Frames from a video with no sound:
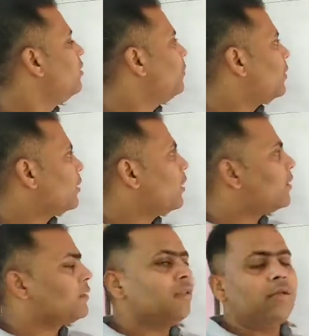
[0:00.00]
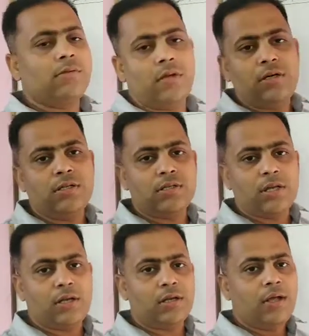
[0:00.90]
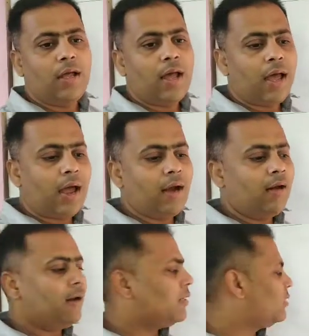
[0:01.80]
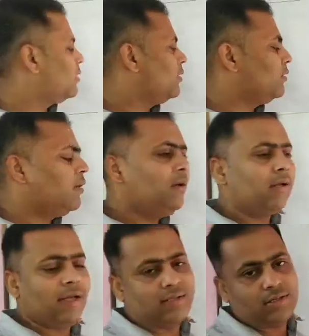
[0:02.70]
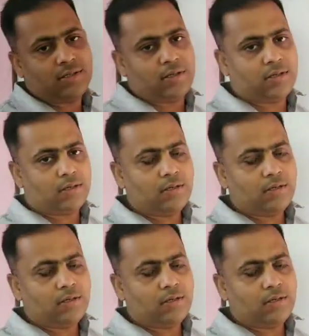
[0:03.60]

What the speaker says: but greater than the solid state and lesser than the gas state.